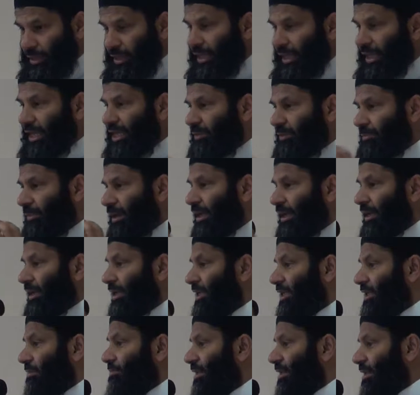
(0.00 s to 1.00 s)
Hikmah
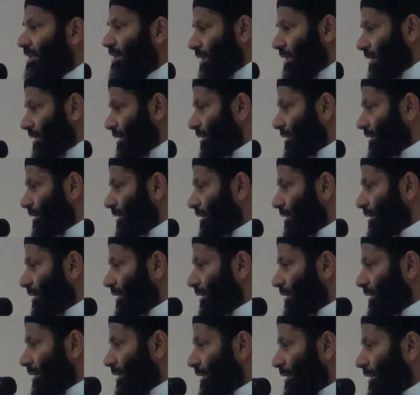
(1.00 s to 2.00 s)
ilmiya
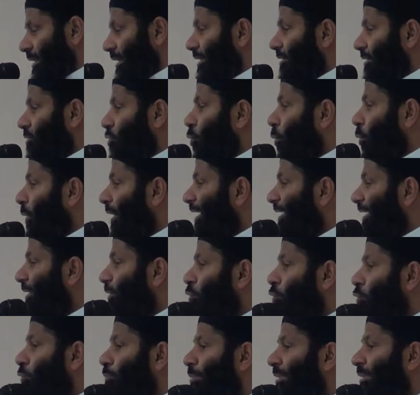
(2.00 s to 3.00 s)
is where
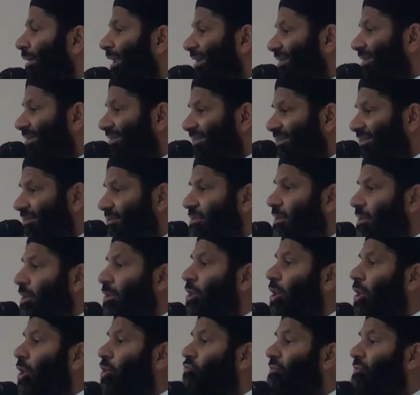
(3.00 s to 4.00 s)
you place the
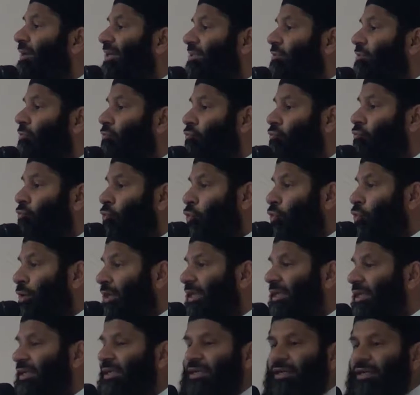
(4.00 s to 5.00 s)
correct
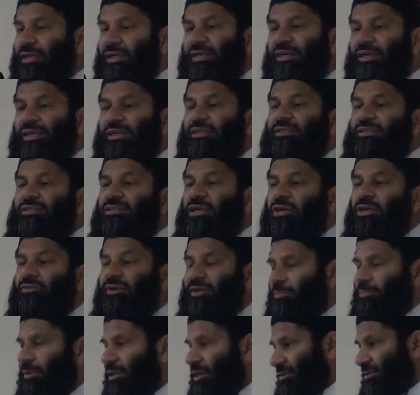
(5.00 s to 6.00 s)
ruling in its
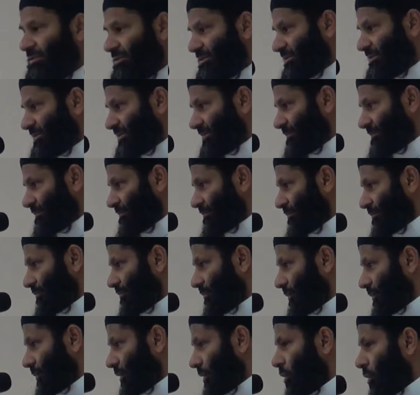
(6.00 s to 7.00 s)
correct place.
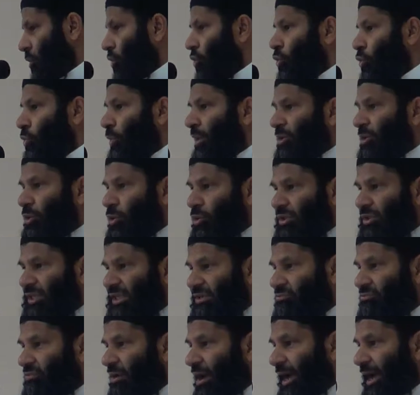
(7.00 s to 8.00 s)
When you
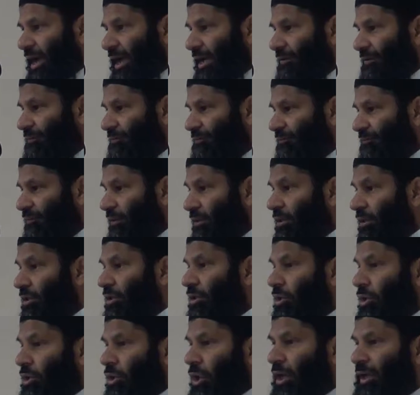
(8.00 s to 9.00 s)
derive
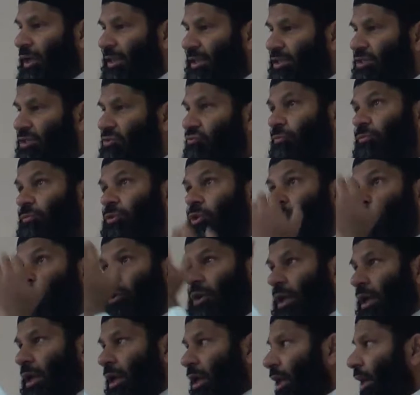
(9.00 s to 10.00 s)
knowledge from the
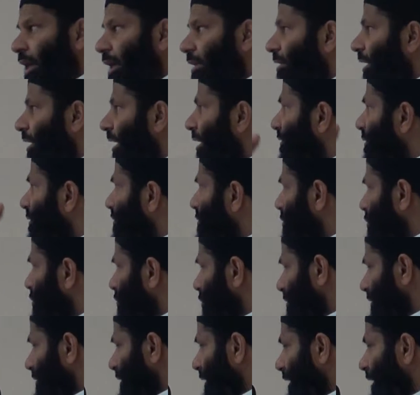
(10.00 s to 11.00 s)
Quran and the
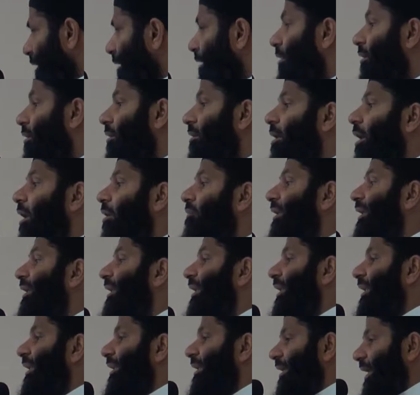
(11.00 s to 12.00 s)
Sunnah
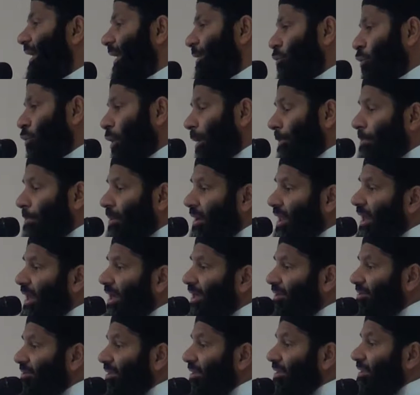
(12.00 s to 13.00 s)
correctly and you
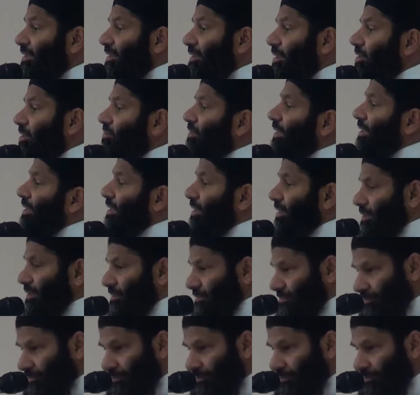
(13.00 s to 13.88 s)
apply it correctly.